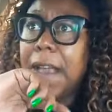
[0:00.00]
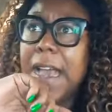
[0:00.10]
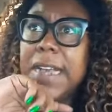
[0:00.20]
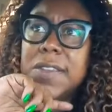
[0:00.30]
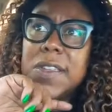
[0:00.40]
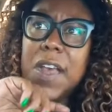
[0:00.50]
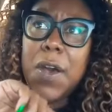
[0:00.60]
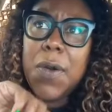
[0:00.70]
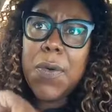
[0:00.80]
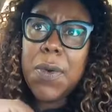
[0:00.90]
And
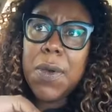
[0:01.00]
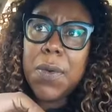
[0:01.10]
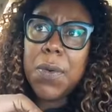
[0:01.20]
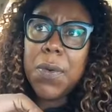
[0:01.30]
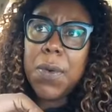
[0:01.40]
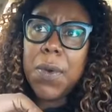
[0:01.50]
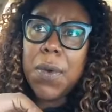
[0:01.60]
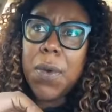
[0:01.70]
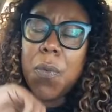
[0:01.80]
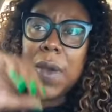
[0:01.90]
so
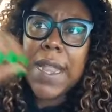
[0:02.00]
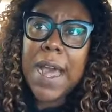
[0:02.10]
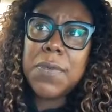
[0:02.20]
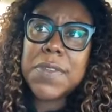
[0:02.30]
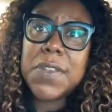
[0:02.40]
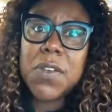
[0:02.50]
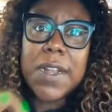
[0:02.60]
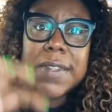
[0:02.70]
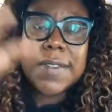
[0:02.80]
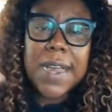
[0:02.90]
when I was
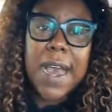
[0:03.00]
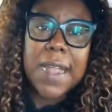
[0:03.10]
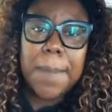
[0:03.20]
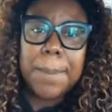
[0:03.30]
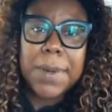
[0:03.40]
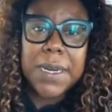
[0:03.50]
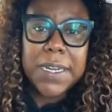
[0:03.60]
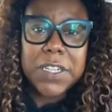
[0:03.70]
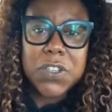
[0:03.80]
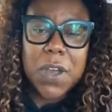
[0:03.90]
starting to kind of
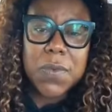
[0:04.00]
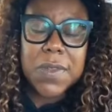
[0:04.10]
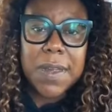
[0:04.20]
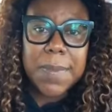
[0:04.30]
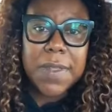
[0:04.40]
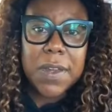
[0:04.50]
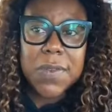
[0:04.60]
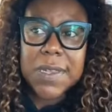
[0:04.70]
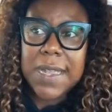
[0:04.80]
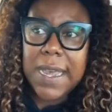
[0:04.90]
budge on some of
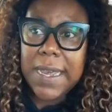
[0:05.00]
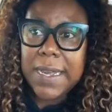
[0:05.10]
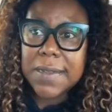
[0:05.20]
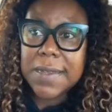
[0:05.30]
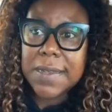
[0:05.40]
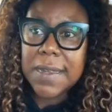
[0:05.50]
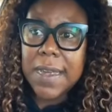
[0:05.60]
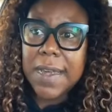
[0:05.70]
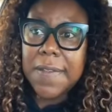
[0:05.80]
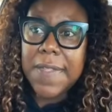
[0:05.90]
those things
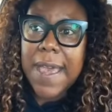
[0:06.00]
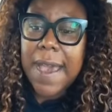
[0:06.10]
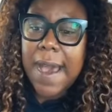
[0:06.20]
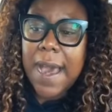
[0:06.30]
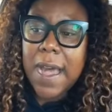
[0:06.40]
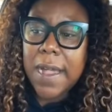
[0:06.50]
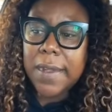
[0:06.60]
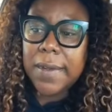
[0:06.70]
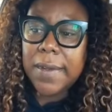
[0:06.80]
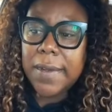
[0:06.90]
that
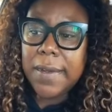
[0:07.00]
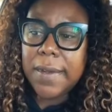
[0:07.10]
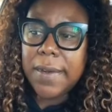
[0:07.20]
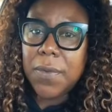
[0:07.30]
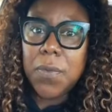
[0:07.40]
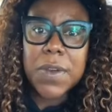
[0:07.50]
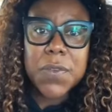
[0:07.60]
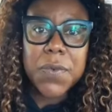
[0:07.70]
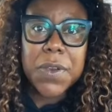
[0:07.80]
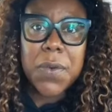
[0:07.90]
I
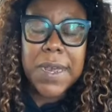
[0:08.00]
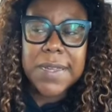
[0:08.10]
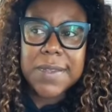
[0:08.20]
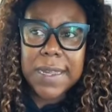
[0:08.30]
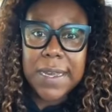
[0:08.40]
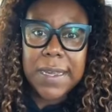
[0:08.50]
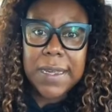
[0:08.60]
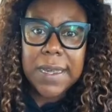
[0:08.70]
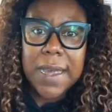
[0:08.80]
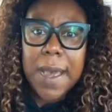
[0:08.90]
was requesting,
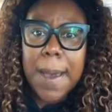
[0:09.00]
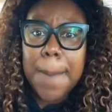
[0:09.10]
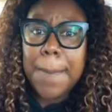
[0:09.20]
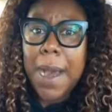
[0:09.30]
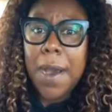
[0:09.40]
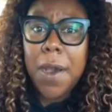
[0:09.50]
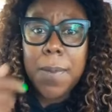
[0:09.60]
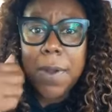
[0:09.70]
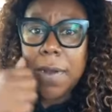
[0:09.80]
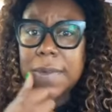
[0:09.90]
my
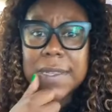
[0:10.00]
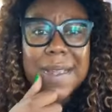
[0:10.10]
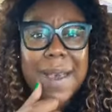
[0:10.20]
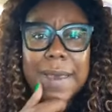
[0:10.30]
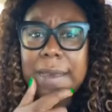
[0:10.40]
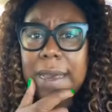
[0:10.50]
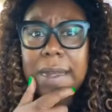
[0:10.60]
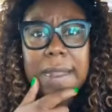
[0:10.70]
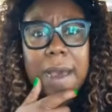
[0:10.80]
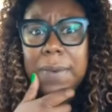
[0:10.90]
homegirl was like,
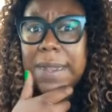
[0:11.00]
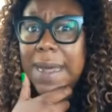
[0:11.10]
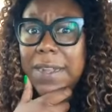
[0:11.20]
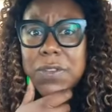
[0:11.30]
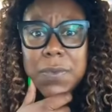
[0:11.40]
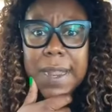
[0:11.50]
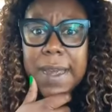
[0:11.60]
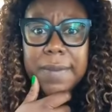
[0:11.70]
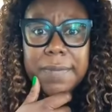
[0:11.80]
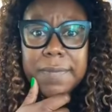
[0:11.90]
yeah, nah, we not doing that.